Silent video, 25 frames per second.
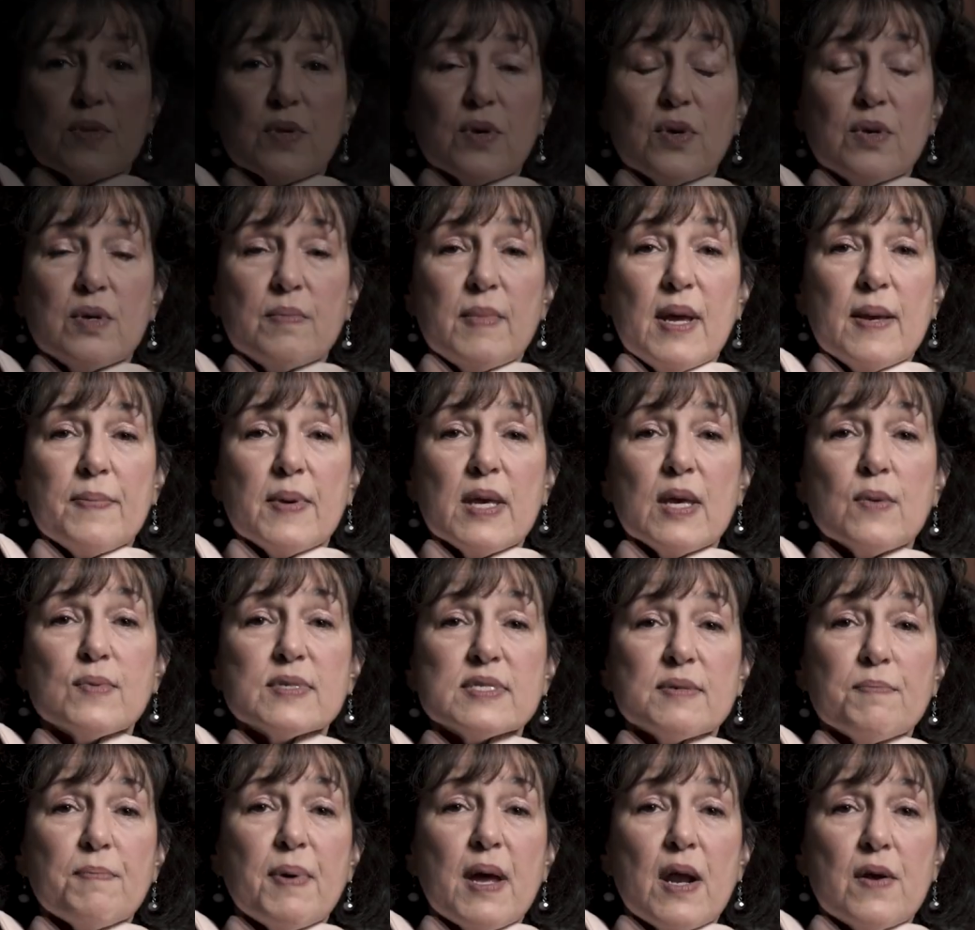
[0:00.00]
with her, and maybe he
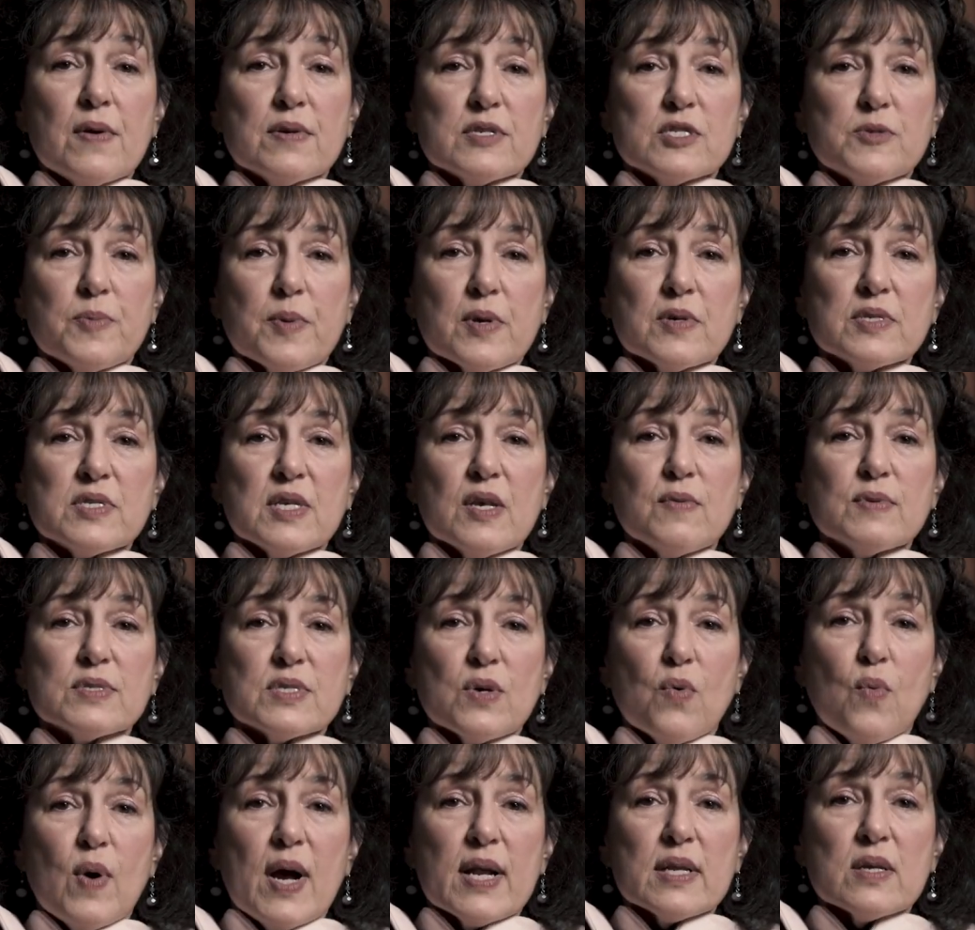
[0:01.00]
was embarrassed because he was
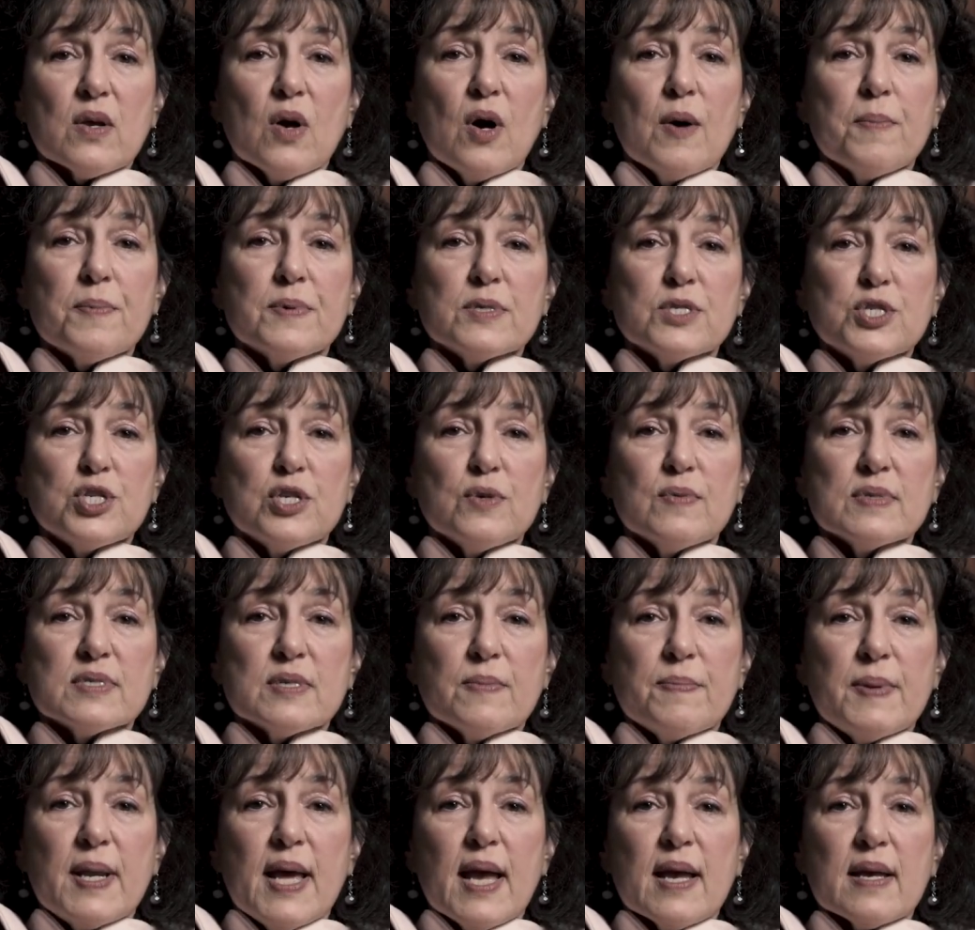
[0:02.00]
a white cop and she was a
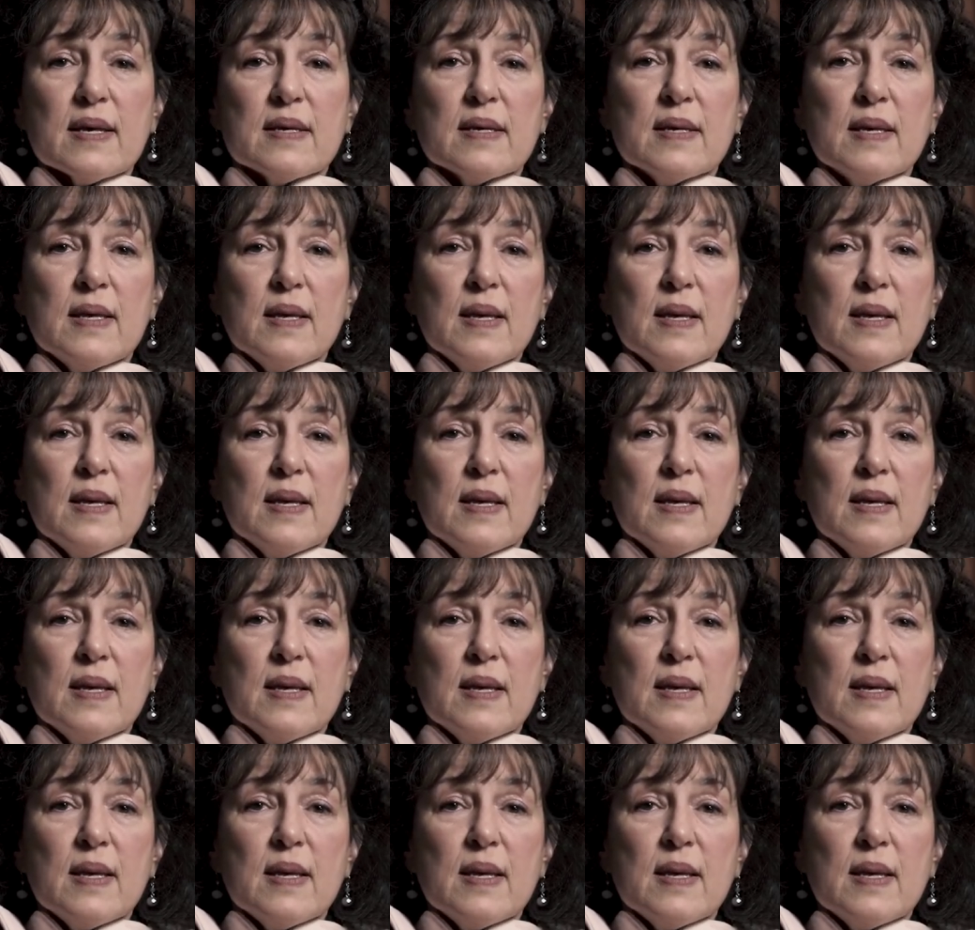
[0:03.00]
black